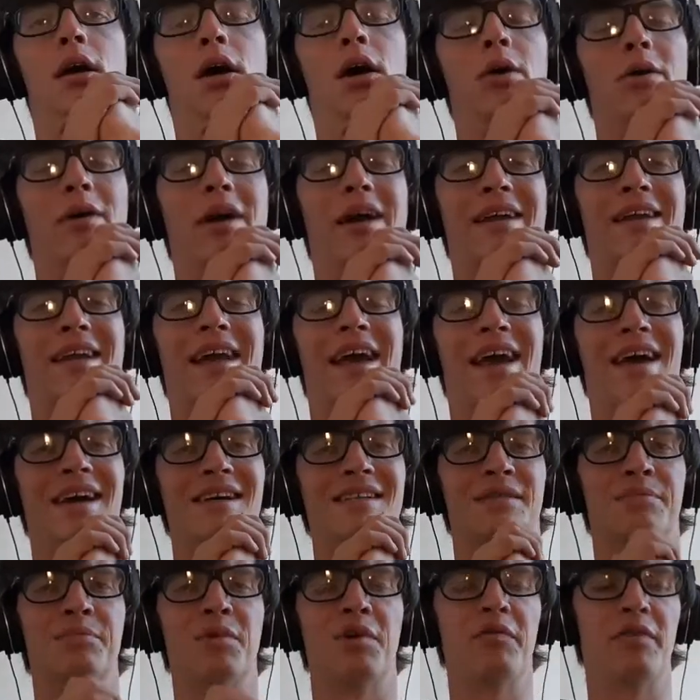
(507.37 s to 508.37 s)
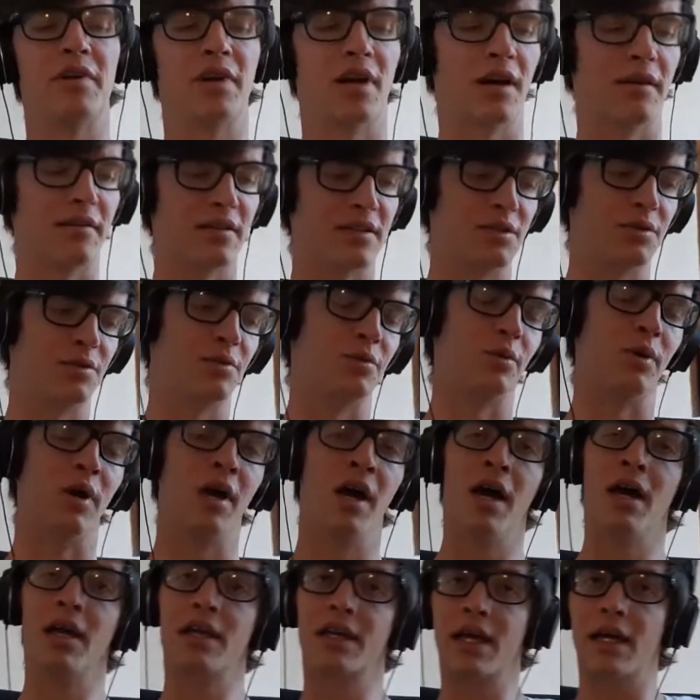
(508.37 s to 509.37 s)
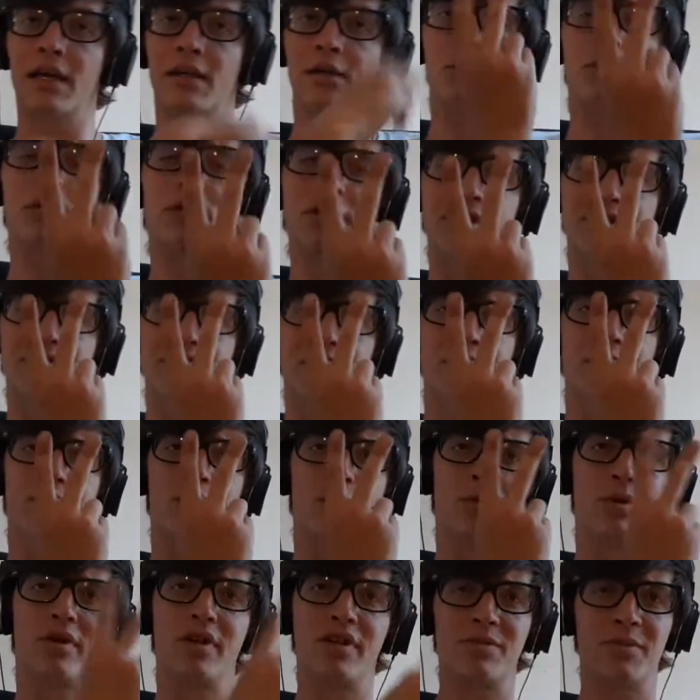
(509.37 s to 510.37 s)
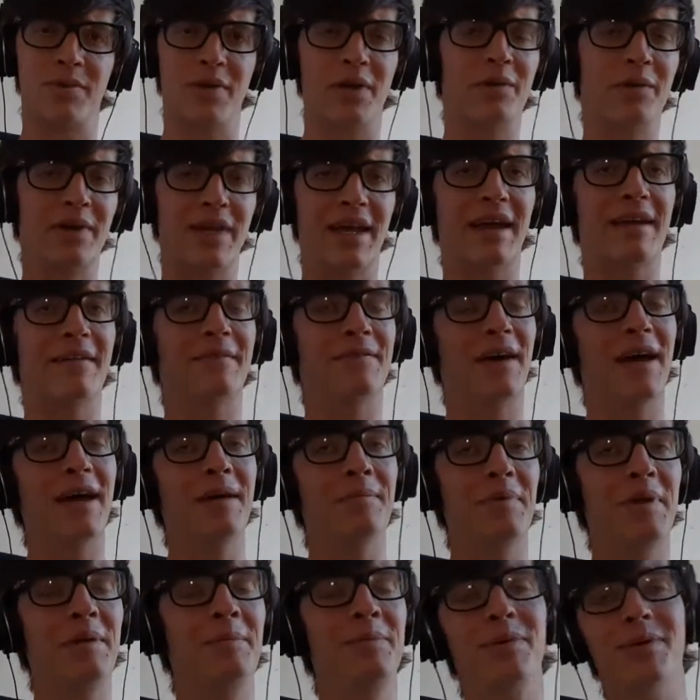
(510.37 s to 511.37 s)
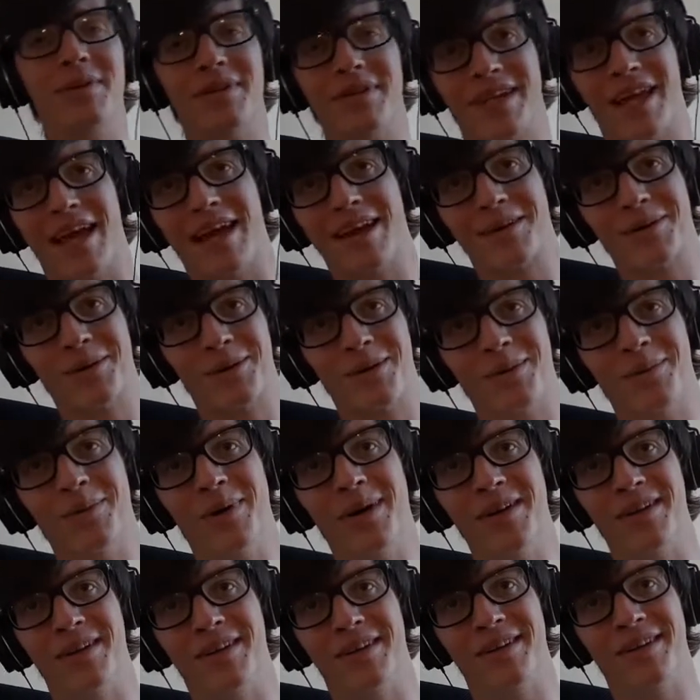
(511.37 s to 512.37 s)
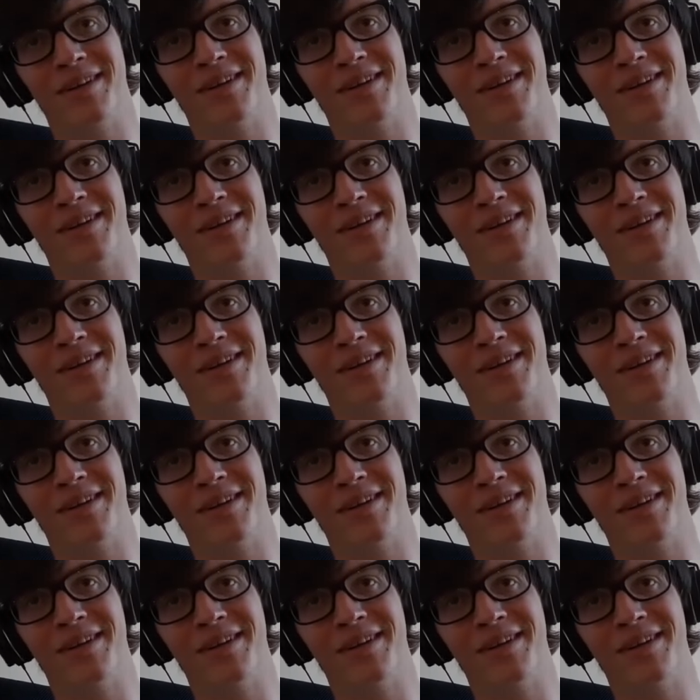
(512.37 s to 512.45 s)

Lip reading: Alright guys, moving on to category 2, because we already got 5 people in category 1.